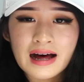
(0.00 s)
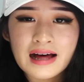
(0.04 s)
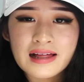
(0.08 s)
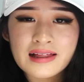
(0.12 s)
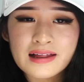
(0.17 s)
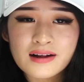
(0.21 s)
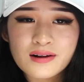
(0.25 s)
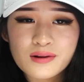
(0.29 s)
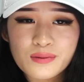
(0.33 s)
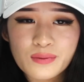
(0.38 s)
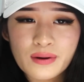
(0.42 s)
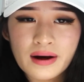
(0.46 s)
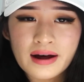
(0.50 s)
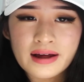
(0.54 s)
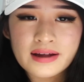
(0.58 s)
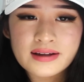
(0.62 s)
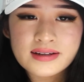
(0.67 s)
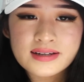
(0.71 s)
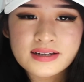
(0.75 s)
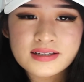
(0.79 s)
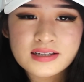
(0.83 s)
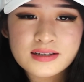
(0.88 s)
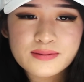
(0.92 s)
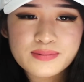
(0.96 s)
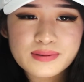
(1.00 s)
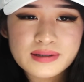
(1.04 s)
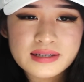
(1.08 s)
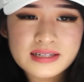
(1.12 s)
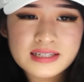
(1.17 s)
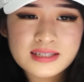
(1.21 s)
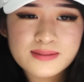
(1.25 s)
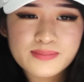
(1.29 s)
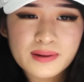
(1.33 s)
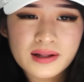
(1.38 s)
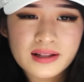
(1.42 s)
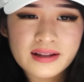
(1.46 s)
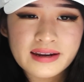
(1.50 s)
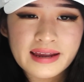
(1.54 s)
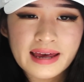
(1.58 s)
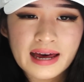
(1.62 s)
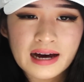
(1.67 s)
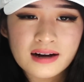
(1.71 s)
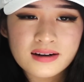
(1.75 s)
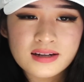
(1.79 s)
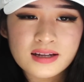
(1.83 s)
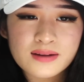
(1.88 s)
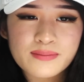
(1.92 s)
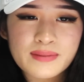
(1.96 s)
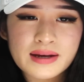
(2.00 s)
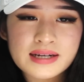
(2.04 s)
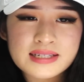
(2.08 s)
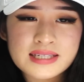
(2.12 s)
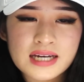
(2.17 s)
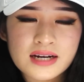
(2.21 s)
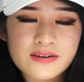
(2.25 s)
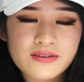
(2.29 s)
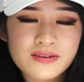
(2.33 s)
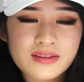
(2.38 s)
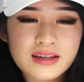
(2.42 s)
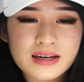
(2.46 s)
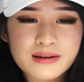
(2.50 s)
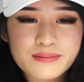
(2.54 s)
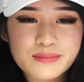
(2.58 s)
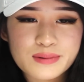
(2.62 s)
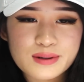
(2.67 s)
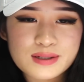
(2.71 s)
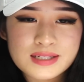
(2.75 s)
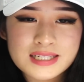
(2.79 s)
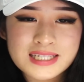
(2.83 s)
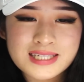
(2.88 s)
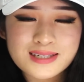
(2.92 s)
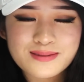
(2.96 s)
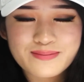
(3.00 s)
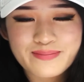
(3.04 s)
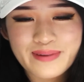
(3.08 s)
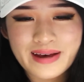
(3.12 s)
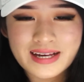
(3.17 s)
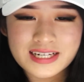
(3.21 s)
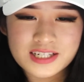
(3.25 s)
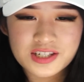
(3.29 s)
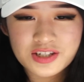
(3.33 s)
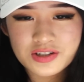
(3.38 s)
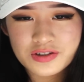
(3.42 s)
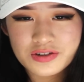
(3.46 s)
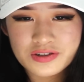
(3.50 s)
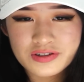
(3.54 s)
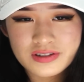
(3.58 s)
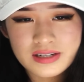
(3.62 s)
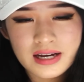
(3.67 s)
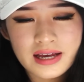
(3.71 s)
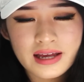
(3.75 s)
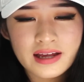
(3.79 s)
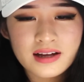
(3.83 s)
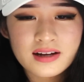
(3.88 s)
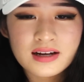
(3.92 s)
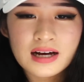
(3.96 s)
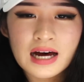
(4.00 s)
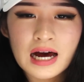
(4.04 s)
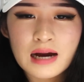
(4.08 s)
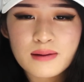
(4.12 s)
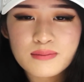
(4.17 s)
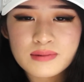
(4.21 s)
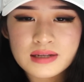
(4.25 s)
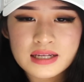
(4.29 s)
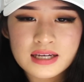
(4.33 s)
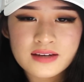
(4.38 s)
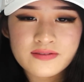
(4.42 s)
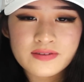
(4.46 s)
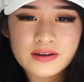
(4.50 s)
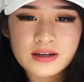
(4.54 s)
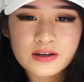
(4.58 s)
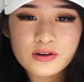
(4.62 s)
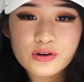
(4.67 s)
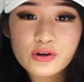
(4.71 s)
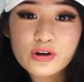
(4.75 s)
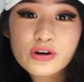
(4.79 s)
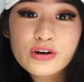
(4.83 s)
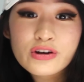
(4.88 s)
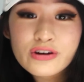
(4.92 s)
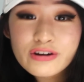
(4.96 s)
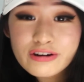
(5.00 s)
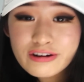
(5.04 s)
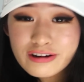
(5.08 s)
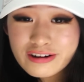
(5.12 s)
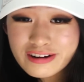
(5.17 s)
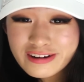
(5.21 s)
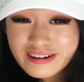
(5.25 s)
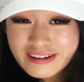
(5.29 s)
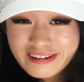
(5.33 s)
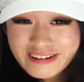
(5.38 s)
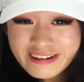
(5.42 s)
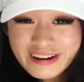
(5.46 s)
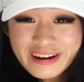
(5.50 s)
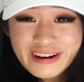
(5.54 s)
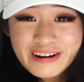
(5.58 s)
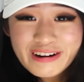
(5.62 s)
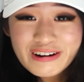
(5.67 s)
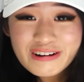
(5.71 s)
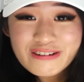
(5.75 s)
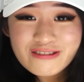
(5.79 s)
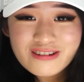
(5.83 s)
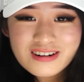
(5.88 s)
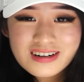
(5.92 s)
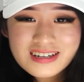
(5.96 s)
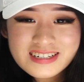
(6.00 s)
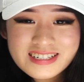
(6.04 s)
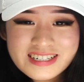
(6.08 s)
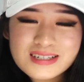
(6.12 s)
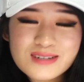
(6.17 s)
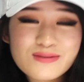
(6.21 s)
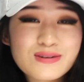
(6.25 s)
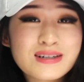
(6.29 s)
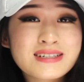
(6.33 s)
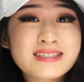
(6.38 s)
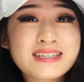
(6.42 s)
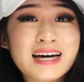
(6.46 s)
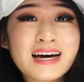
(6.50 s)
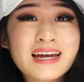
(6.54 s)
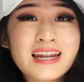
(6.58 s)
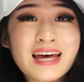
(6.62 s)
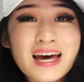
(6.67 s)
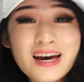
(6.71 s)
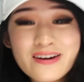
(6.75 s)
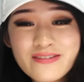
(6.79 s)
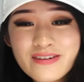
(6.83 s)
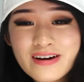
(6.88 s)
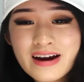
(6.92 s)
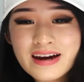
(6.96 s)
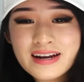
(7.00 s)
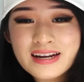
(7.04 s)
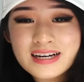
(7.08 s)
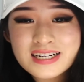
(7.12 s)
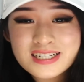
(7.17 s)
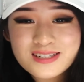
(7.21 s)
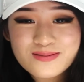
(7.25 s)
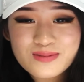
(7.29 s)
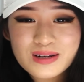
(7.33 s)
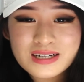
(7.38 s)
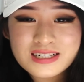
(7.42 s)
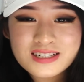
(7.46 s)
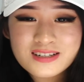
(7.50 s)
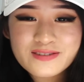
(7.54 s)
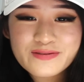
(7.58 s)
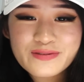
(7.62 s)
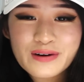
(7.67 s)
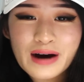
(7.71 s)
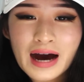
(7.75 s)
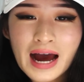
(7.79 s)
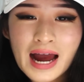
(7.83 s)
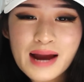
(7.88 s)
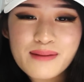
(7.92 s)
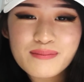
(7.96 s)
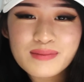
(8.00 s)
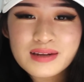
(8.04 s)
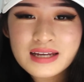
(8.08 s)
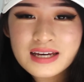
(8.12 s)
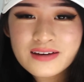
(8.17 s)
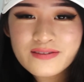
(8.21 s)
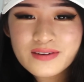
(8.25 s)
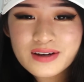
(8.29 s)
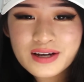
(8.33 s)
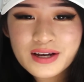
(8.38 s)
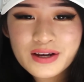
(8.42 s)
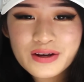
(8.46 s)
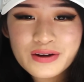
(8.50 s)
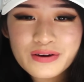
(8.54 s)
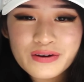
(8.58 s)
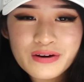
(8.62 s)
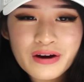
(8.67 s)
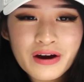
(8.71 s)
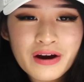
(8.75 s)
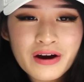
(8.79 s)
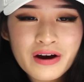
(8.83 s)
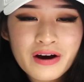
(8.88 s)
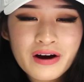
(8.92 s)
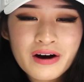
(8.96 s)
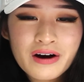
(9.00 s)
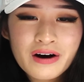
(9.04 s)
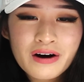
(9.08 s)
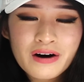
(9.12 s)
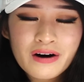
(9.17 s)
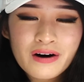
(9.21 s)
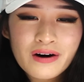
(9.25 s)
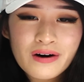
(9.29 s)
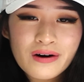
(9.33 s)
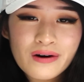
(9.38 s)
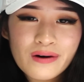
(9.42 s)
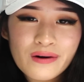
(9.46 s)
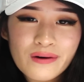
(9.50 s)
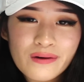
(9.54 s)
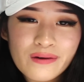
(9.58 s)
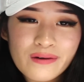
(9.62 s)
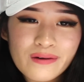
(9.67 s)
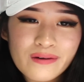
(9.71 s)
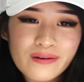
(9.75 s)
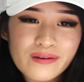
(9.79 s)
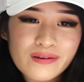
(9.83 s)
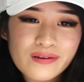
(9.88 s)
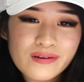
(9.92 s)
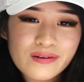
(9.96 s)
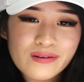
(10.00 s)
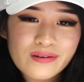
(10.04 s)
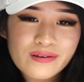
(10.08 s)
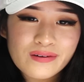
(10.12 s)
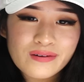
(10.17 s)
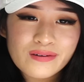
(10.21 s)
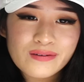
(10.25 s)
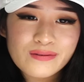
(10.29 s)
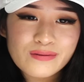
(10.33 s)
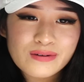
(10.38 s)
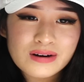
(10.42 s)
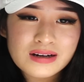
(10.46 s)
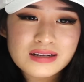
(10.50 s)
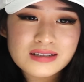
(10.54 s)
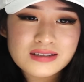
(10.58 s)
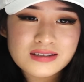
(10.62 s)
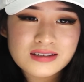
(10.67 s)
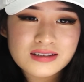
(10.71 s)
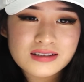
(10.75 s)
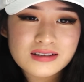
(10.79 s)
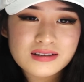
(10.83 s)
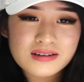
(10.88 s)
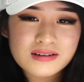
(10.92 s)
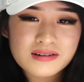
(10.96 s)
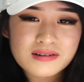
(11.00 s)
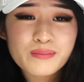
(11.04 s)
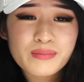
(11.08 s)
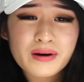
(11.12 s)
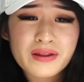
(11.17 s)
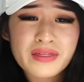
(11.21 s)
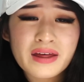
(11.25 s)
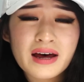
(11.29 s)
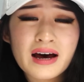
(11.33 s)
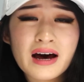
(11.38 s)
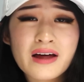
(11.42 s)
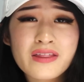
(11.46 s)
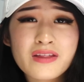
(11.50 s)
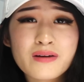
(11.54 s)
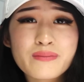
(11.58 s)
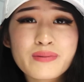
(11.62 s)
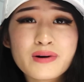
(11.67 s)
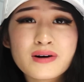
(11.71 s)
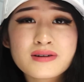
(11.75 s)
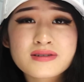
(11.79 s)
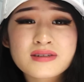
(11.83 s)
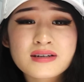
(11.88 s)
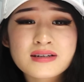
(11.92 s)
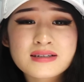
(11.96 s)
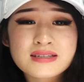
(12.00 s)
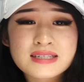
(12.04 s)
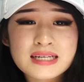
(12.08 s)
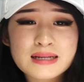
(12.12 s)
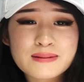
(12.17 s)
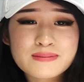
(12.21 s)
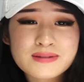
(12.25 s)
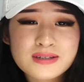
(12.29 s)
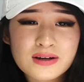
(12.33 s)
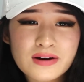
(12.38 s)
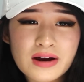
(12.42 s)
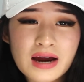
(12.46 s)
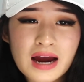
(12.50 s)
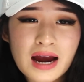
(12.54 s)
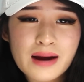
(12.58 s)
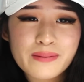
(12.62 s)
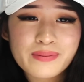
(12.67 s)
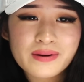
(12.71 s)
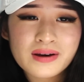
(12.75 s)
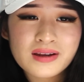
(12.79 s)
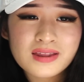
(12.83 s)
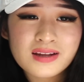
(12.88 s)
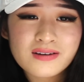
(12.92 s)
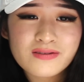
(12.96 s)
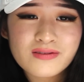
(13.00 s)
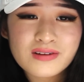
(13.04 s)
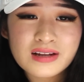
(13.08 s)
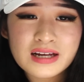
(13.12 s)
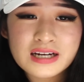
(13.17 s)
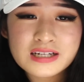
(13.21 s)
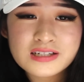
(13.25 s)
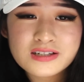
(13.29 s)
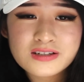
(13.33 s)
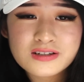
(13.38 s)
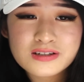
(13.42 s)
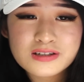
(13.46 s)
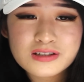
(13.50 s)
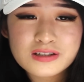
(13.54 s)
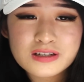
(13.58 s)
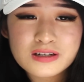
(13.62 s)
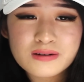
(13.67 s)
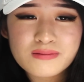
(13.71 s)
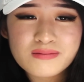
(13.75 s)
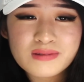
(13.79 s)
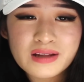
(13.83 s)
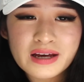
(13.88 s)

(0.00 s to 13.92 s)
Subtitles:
I-L-Y, can you please spell it out? It makes everything more special. I'm leaving you. What? Was that ever an expression for I'm leaving you? Oh, what? But that other person seems so happy in the relationship.